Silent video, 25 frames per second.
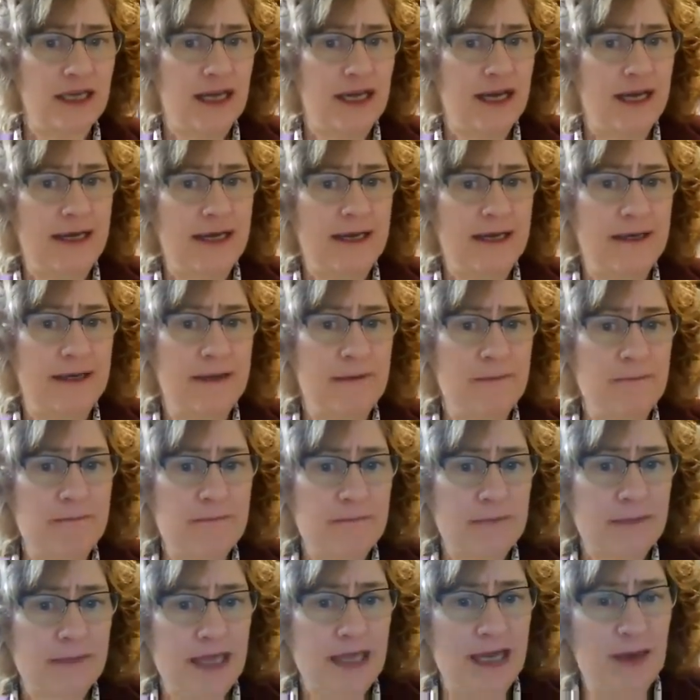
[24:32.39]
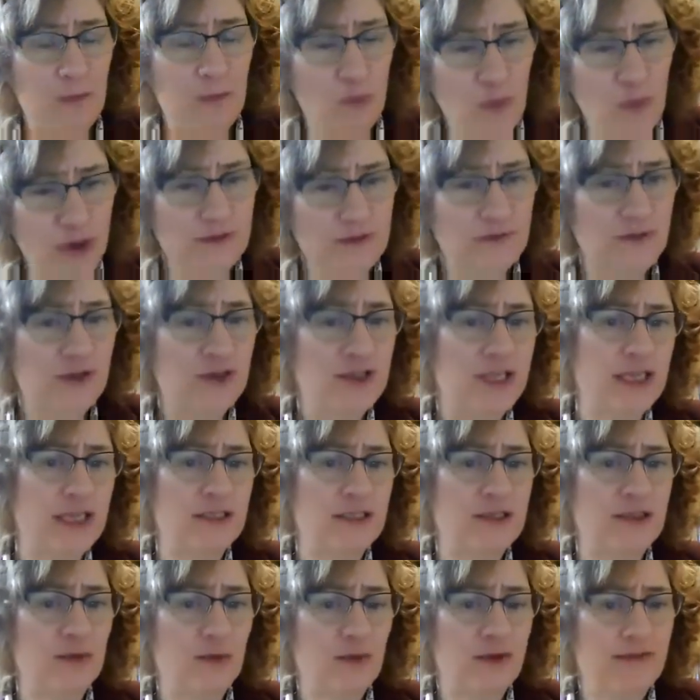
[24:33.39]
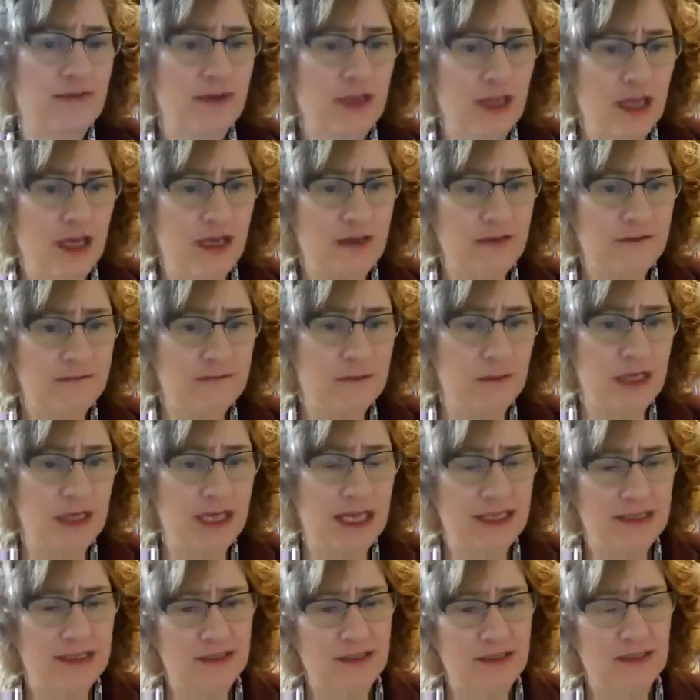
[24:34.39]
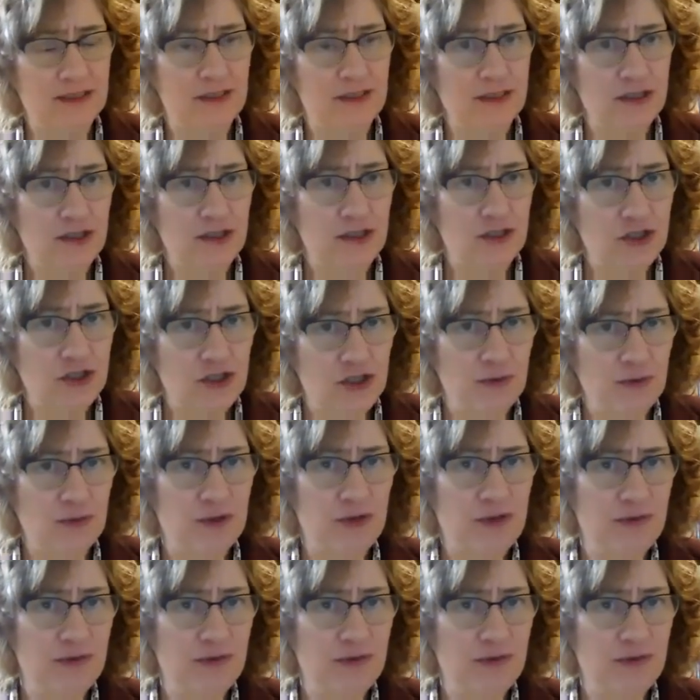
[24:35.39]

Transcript: And one of the things that we've learned from the last 2